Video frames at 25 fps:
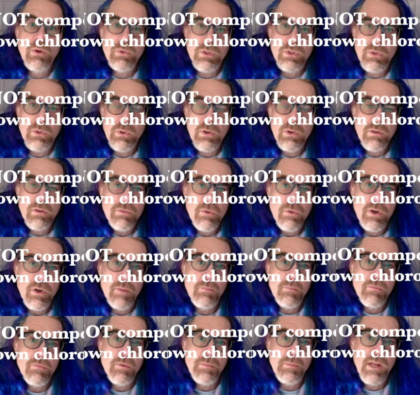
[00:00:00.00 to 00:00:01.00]
chloroform
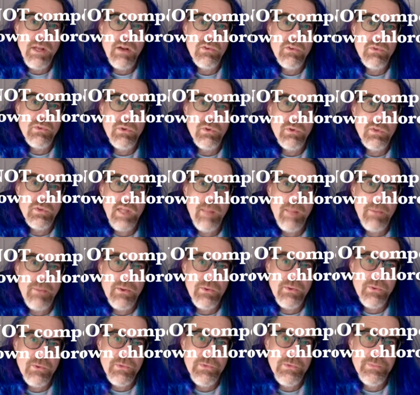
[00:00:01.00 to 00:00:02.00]
from household
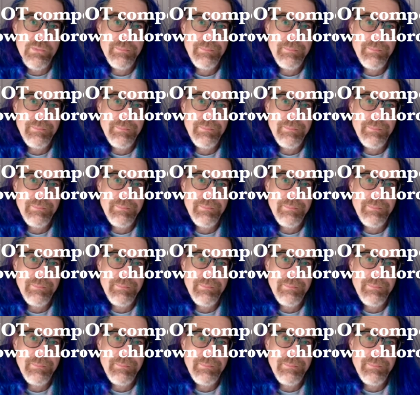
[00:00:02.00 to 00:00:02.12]
chemicals.